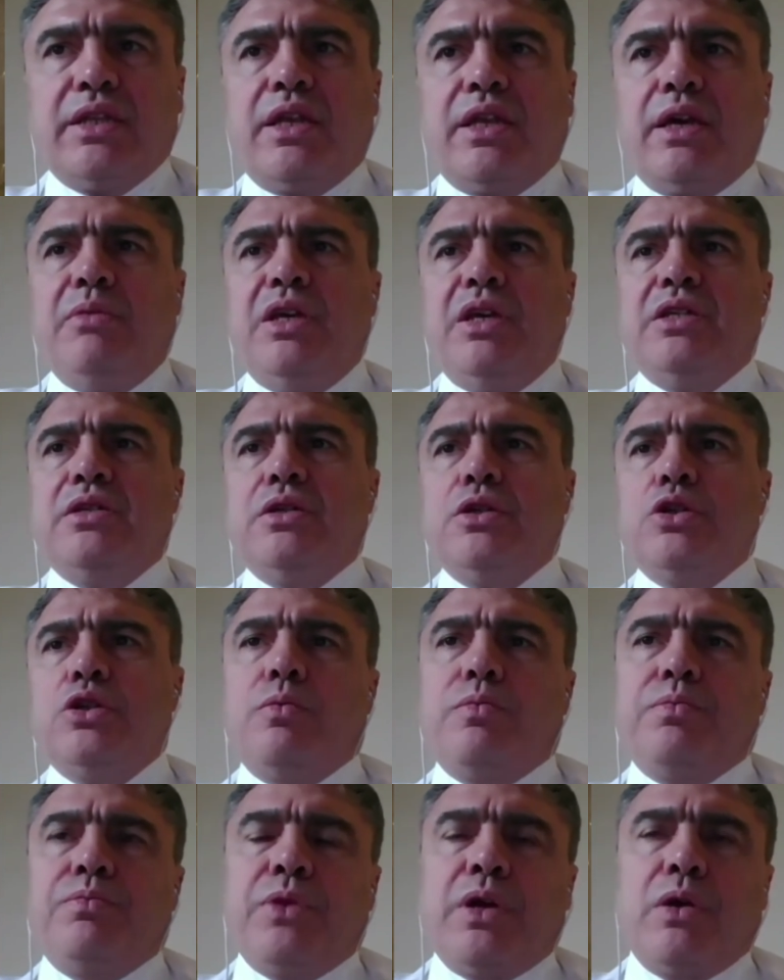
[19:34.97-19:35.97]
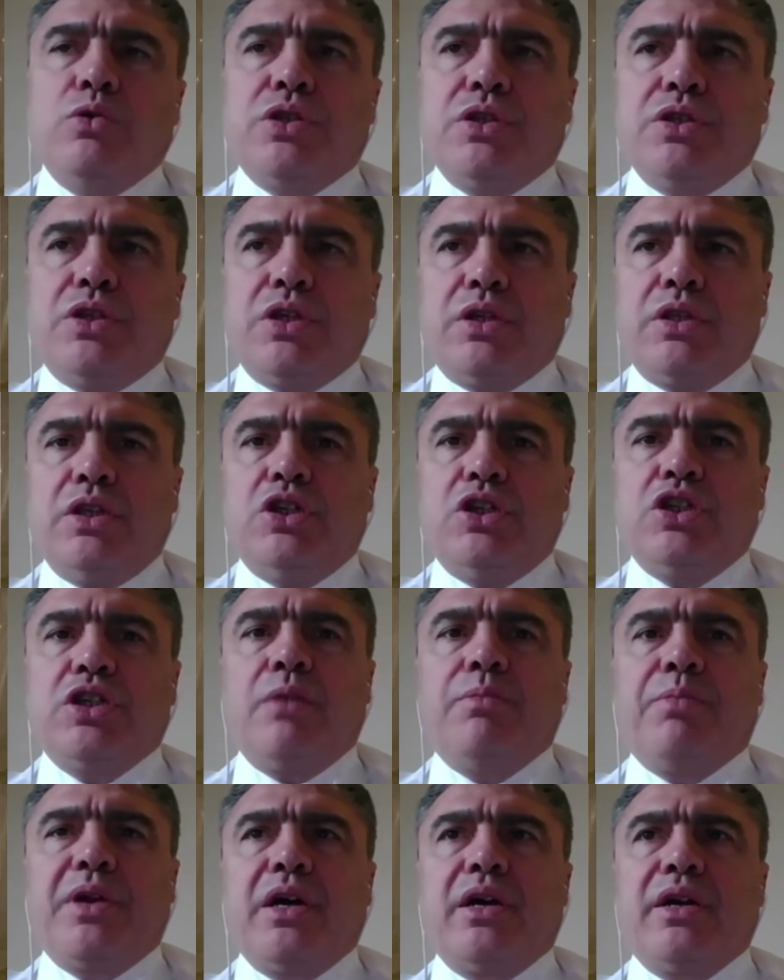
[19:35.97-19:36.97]
It means that at every
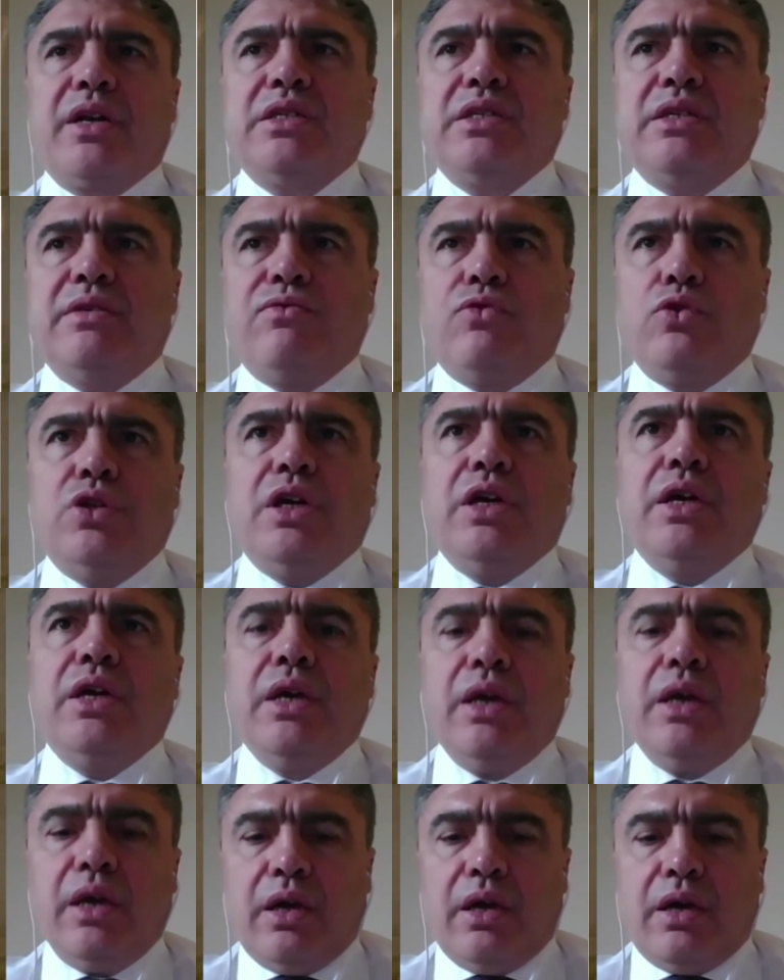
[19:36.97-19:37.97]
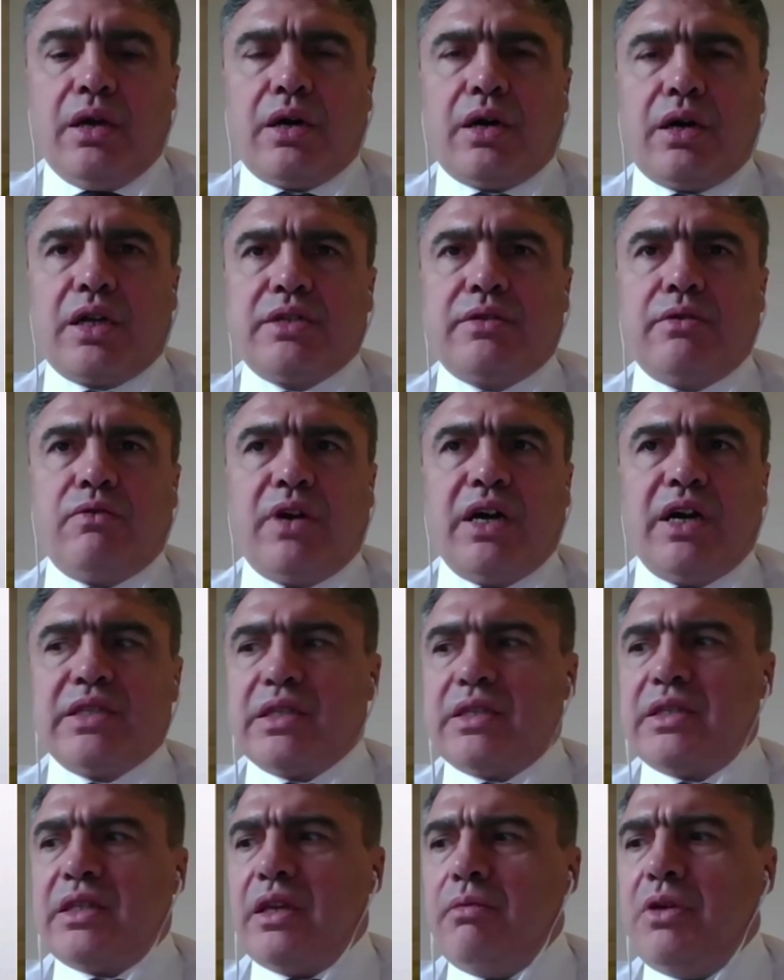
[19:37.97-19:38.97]
stage, we have to understand that life is
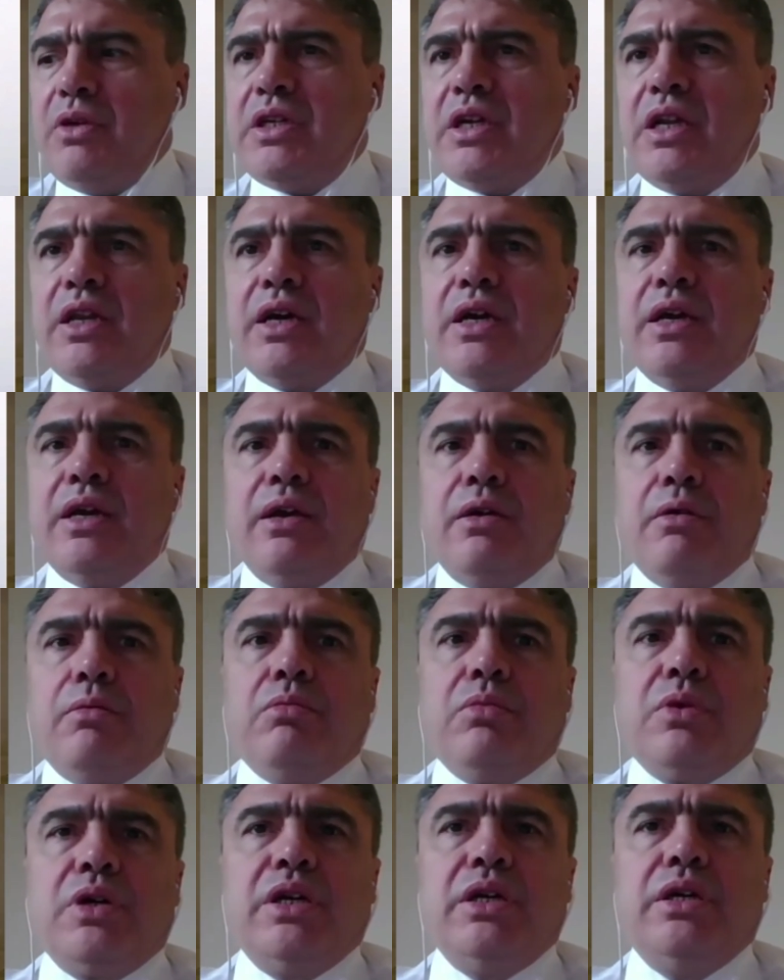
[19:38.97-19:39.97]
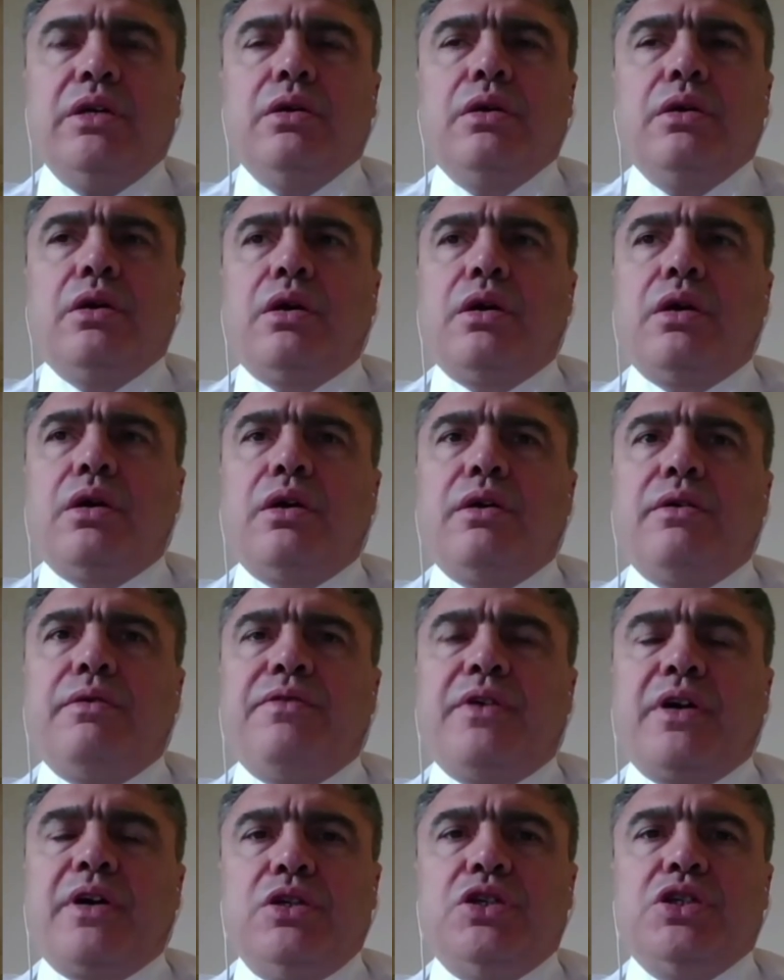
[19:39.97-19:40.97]
going on and there is
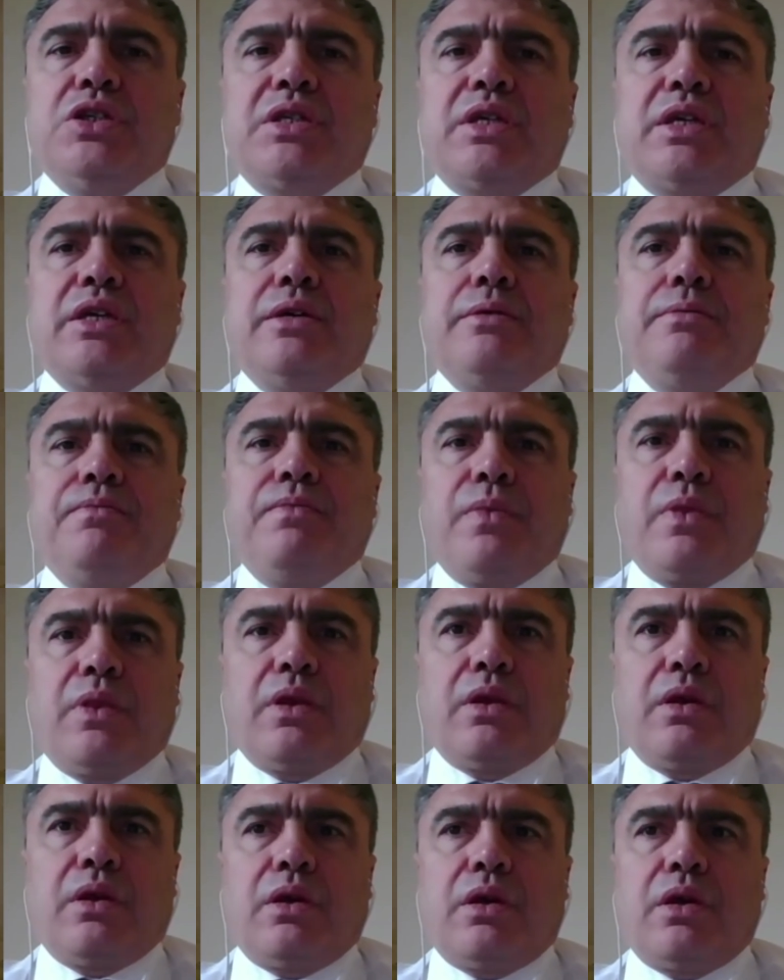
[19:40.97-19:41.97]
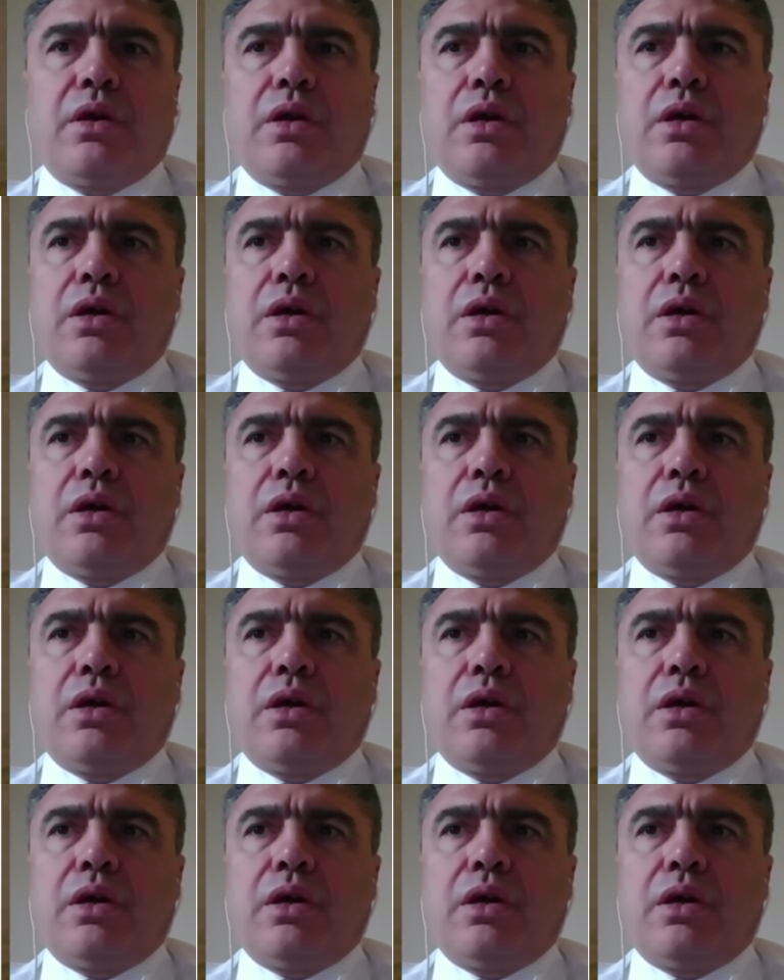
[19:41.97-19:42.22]
absolutely rapid development now.